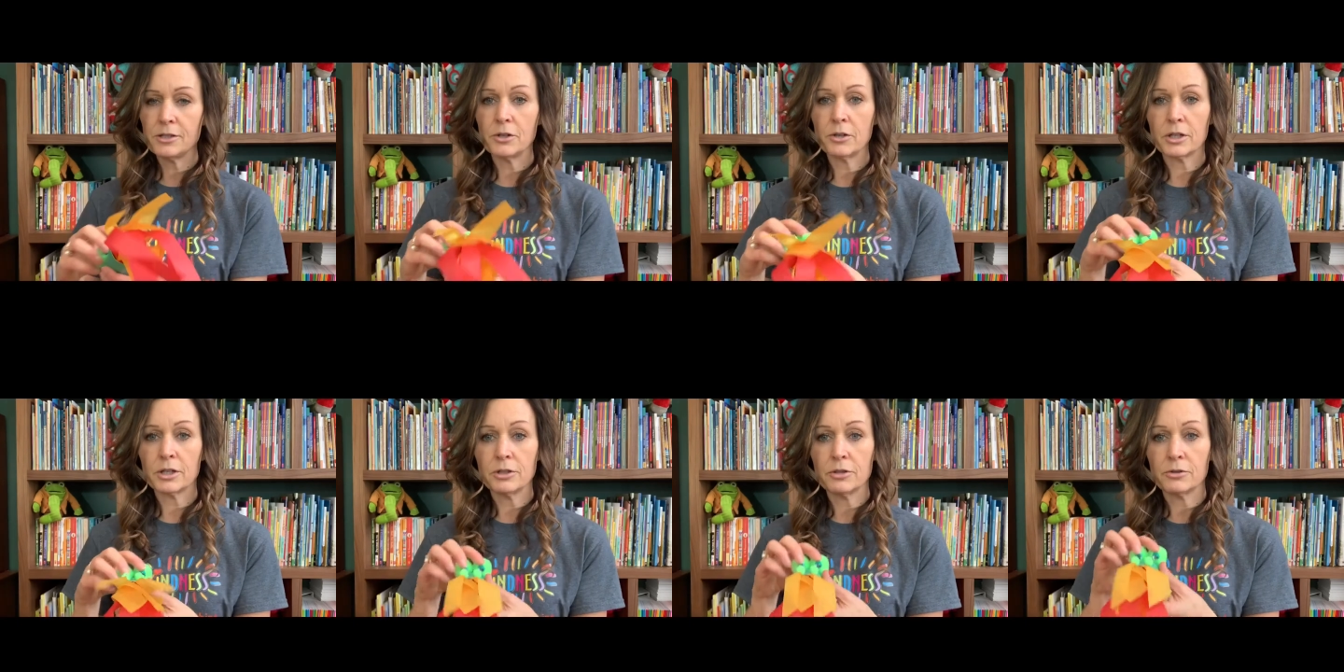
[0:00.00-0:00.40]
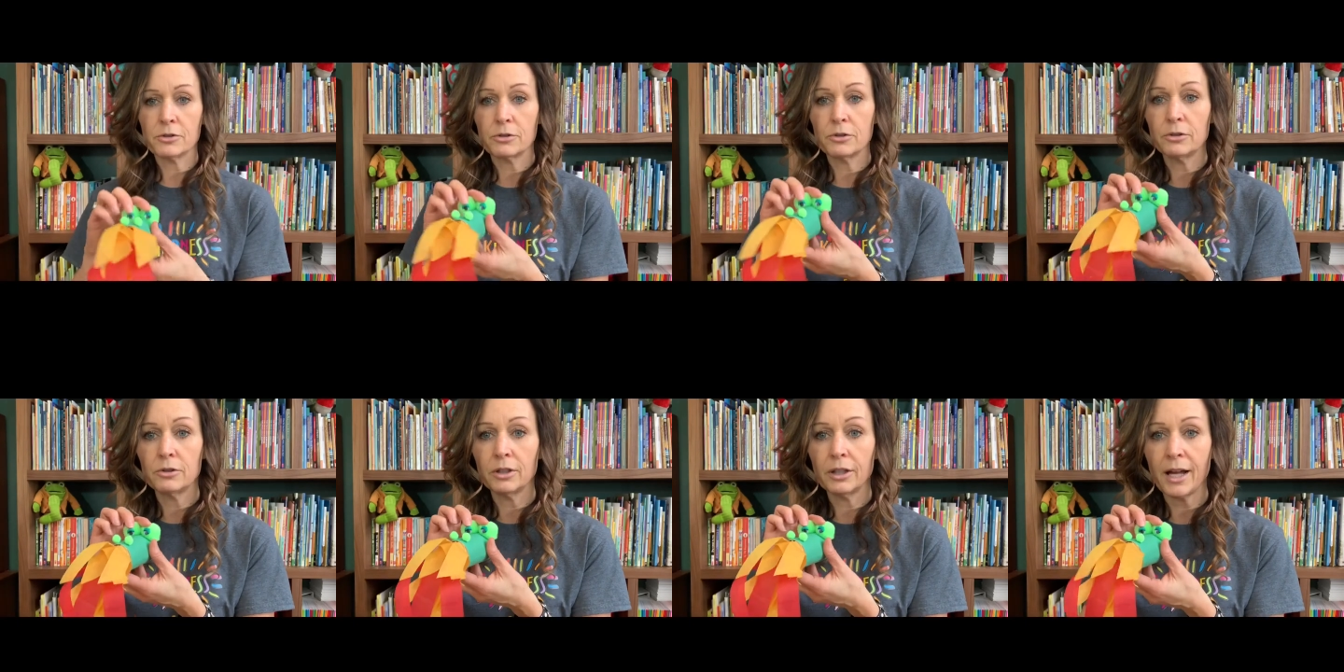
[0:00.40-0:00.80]
you can use
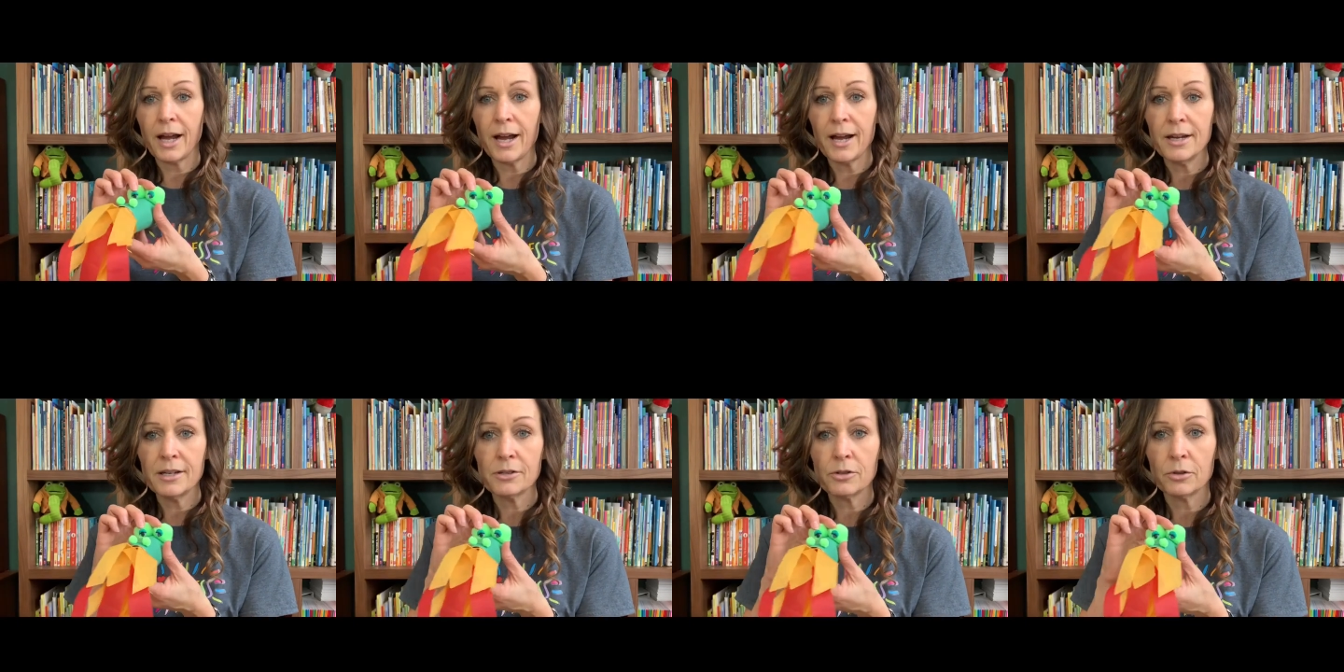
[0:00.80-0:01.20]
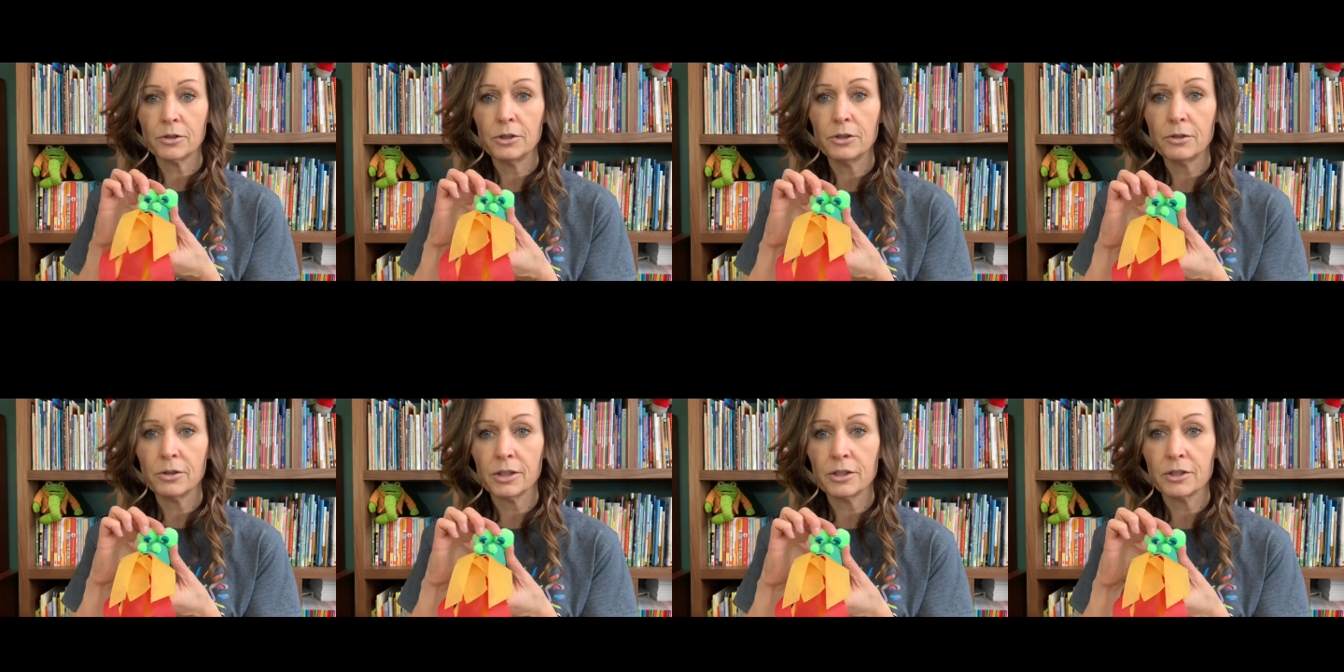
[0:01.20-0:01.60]
Google Eyes or
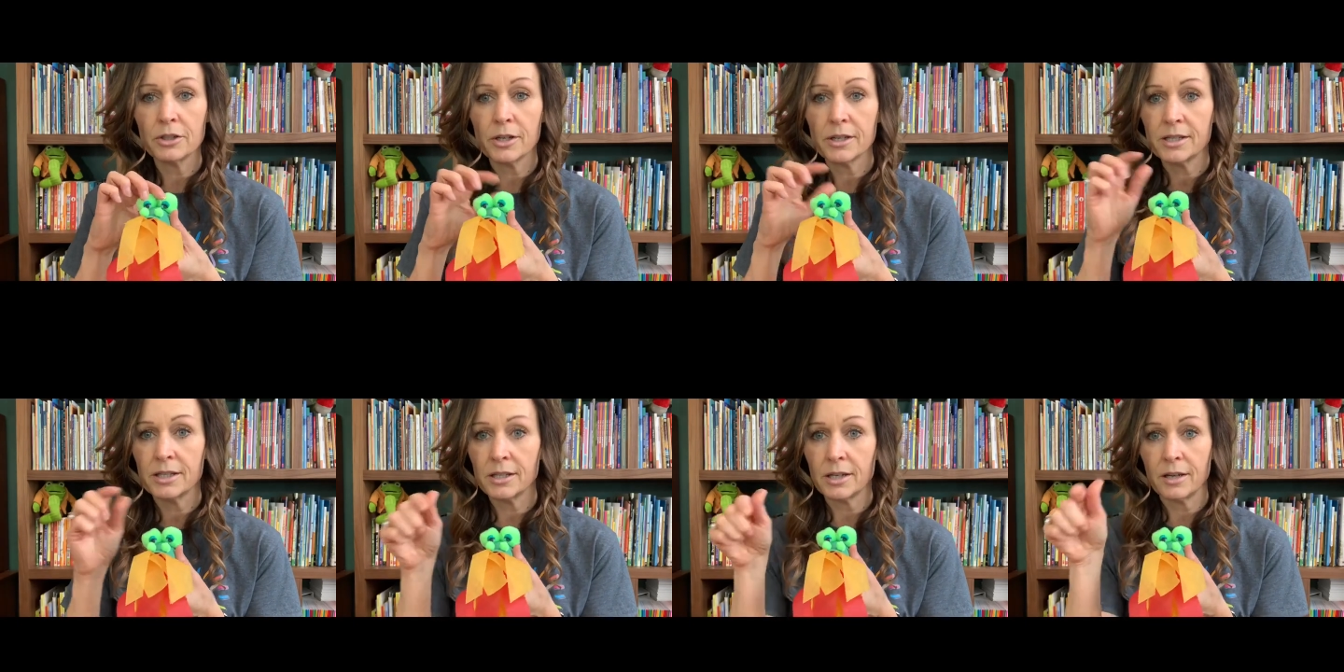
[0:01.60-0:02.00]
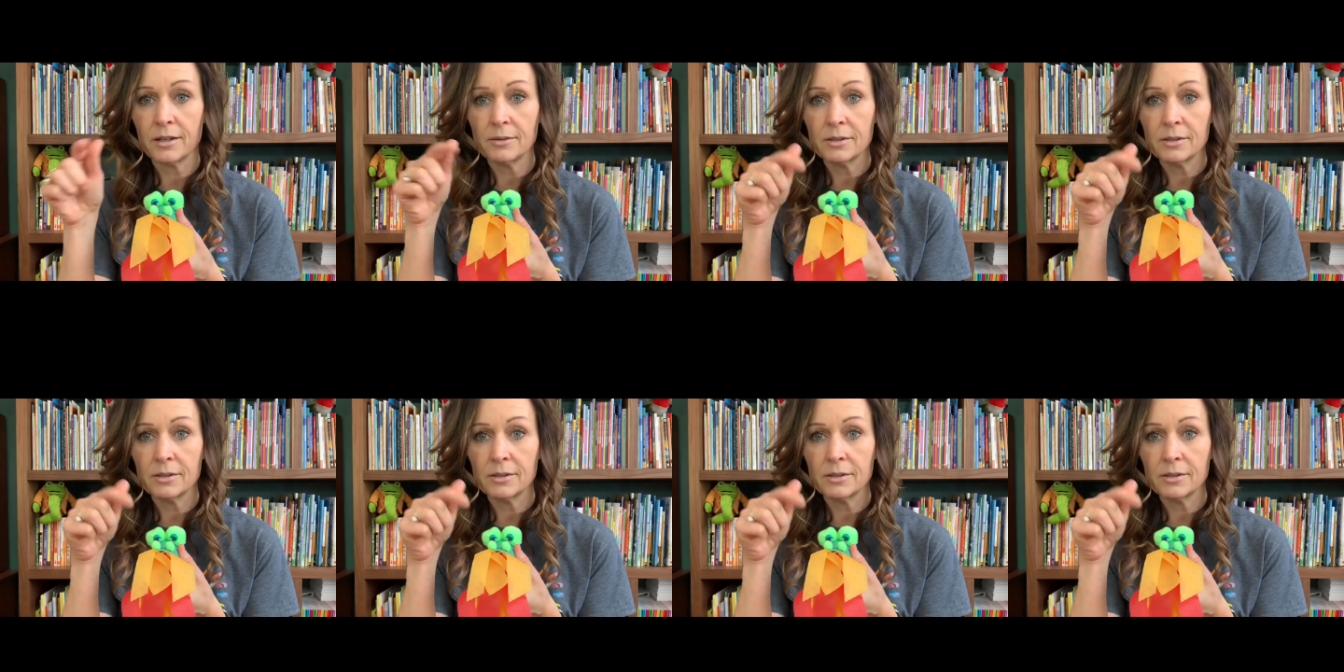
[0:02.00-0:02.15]
you can just